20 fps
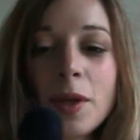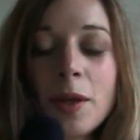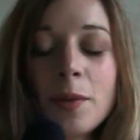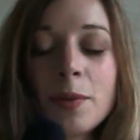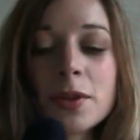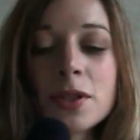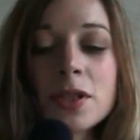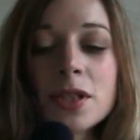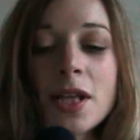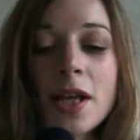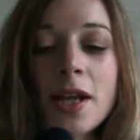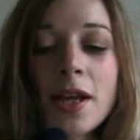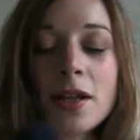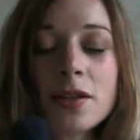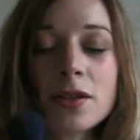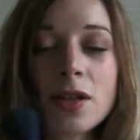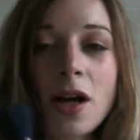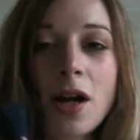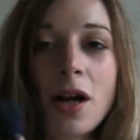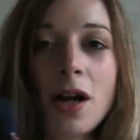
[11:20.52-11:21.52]
people say
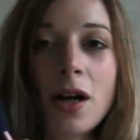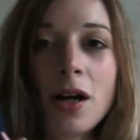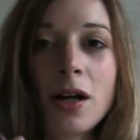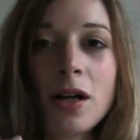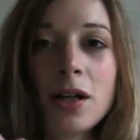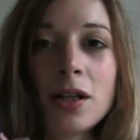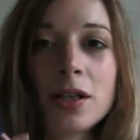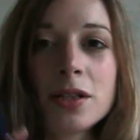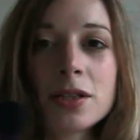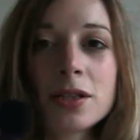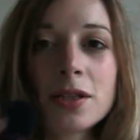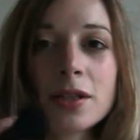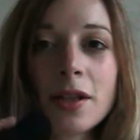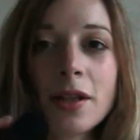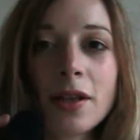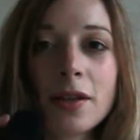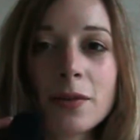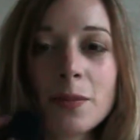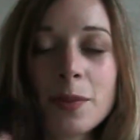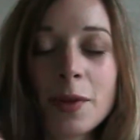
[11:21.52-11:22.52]
it's hard,
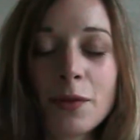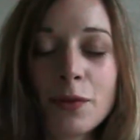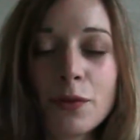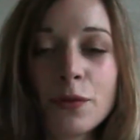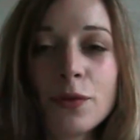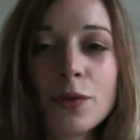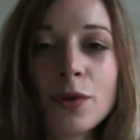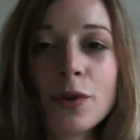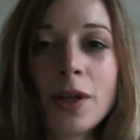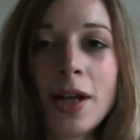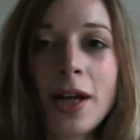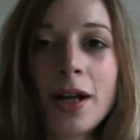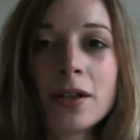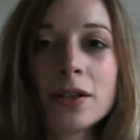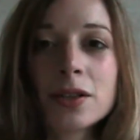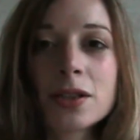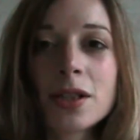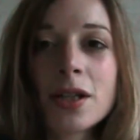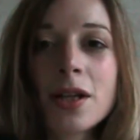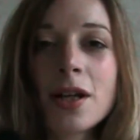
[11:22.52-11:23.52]
there's a bit of
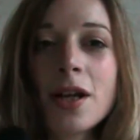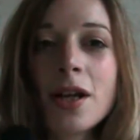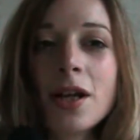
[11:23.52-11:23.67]
fallout.